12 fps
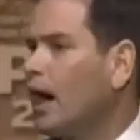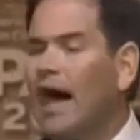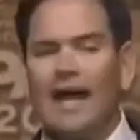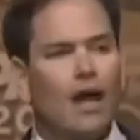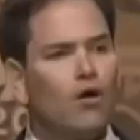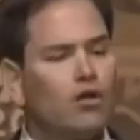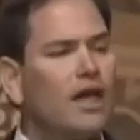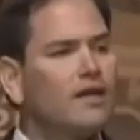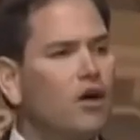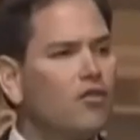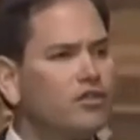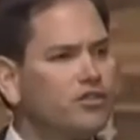I outline
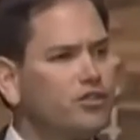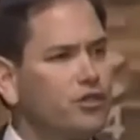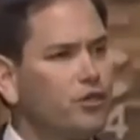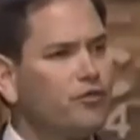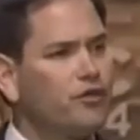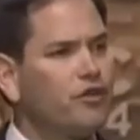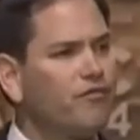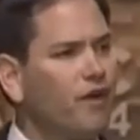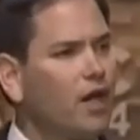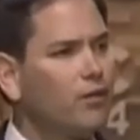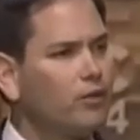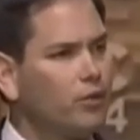all this to you for the
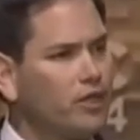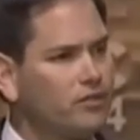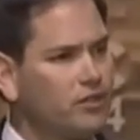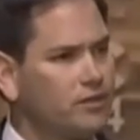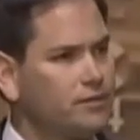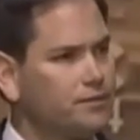following reason.